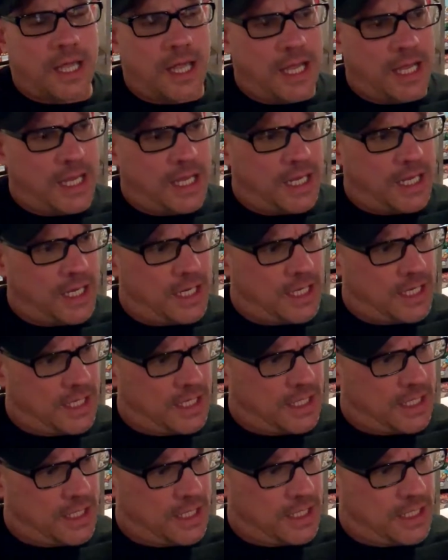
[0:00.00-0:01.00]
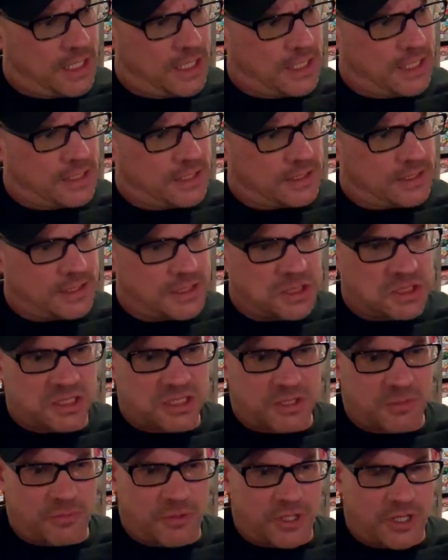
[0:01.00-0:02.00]
And
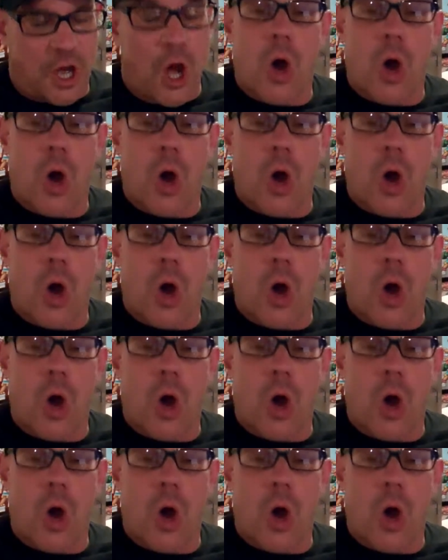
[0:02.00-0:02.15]
someone,